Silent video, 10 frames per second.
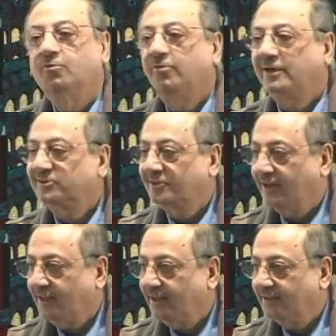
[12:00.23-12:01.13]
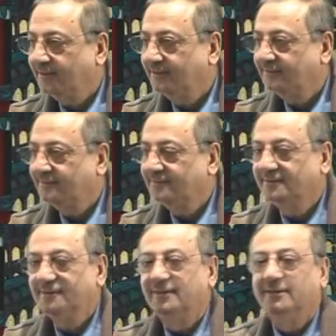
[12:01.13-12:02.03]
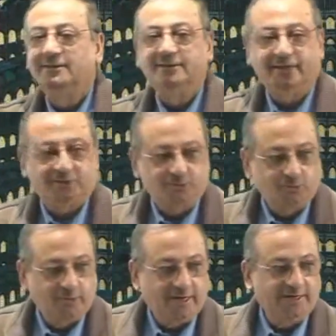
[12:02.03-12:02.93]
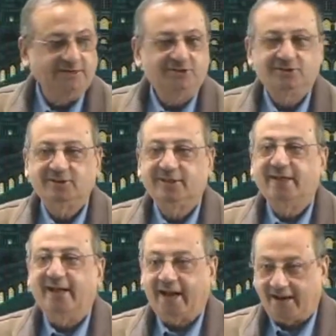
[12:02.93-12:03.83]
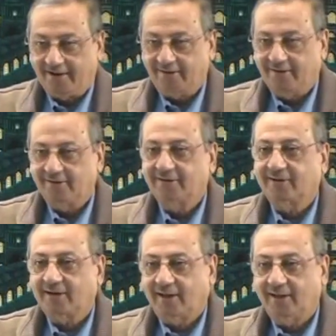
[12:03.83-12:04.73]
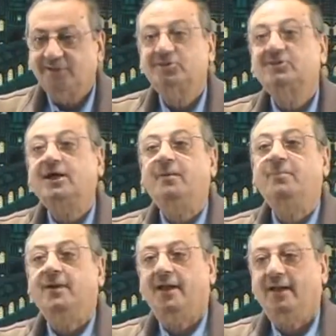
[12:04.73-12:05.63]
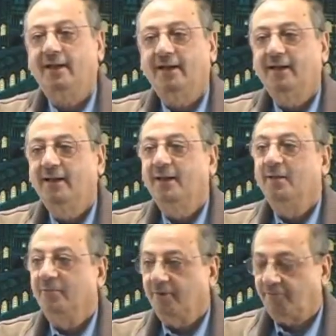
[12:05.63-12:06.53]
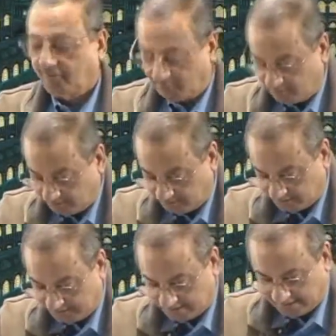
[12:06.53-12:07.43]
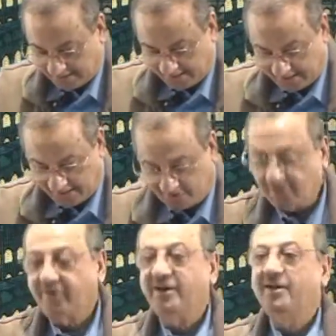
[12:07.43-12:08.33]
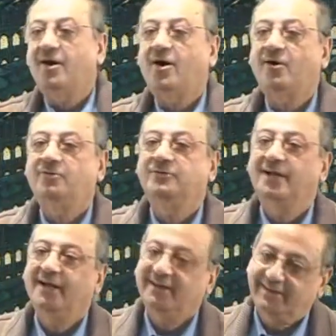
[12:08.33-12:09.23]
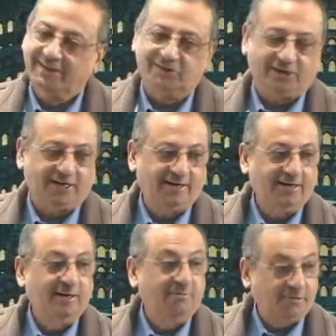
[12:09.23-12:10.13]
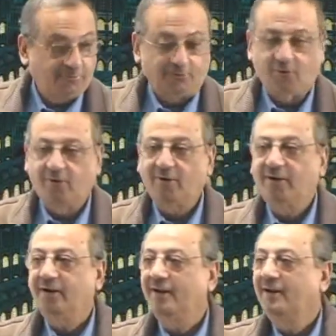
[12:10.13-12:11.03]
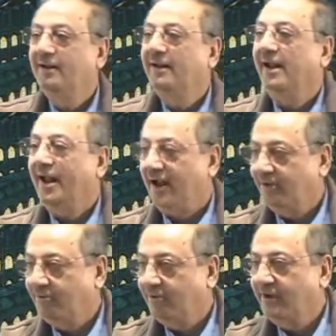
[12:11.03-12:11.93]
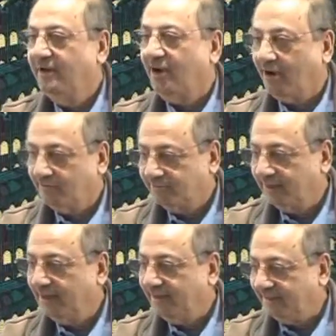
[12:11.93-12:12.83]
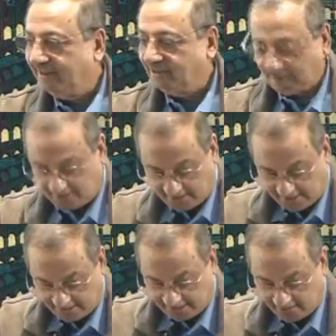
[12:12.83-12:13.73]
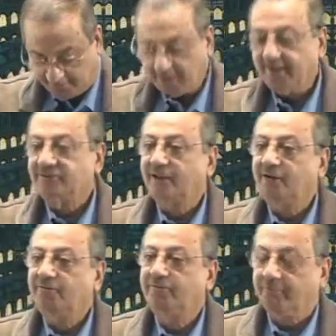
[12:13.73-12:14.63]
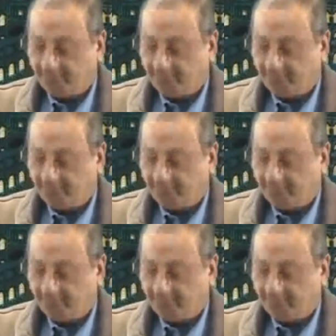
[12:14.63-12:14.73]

fasla. The students enter the class qabla. Before entering of the teacher. Before entering of the teacher. Qabla zarf.